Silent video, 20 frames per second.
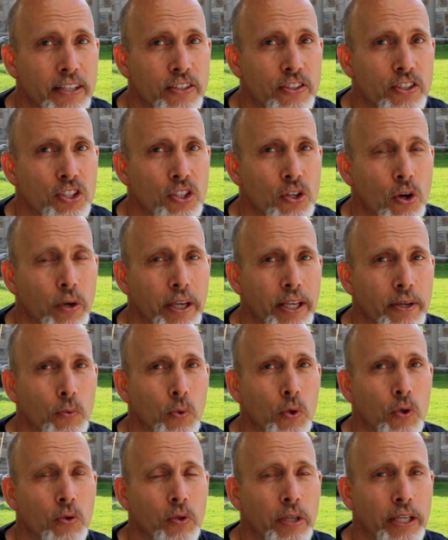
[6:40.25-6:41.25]
And so it
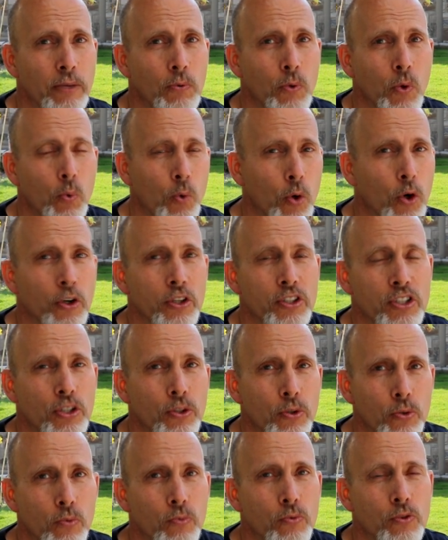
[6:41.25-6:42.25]
will, it will work
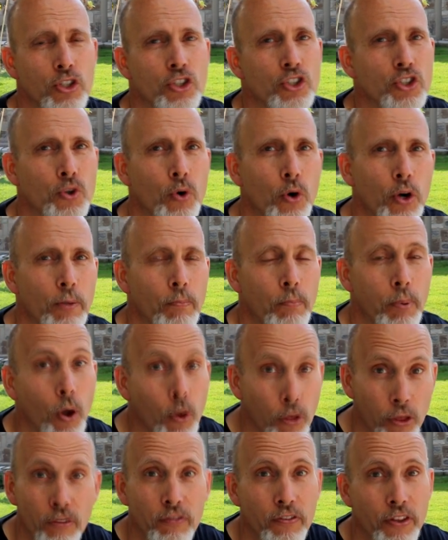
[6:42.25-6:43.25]
to destroy
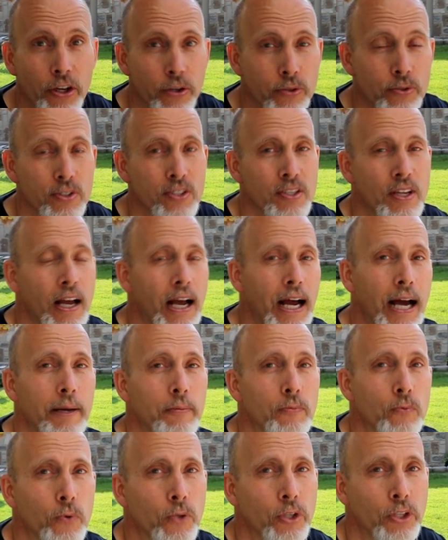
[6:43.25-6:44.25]
both of those
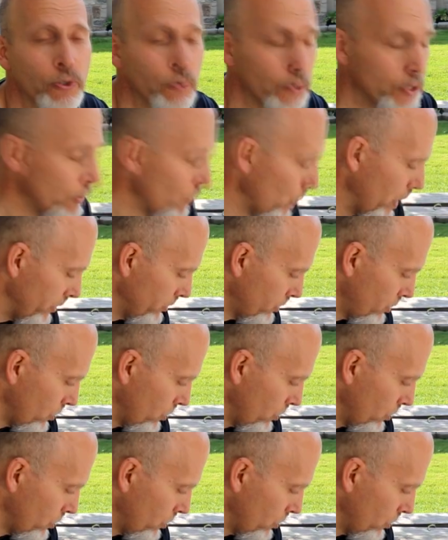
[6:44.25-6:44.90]
um, really, really well.